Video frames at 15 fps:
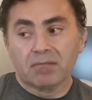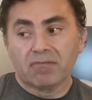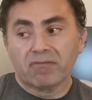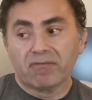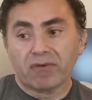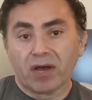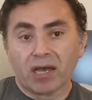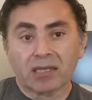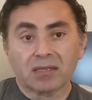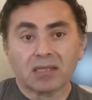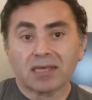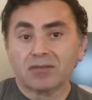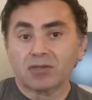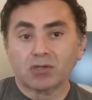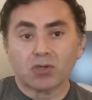Find
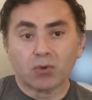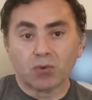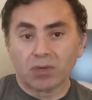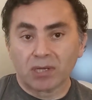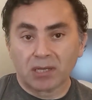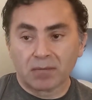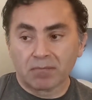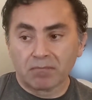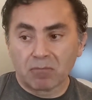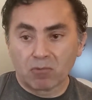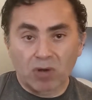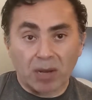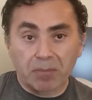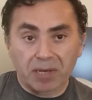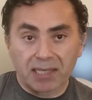things that you want to
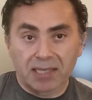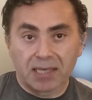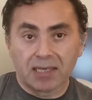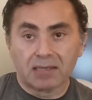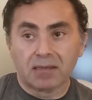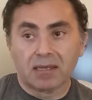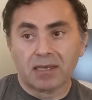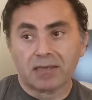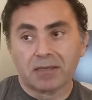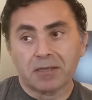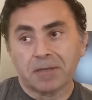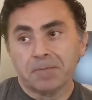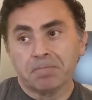replicate, like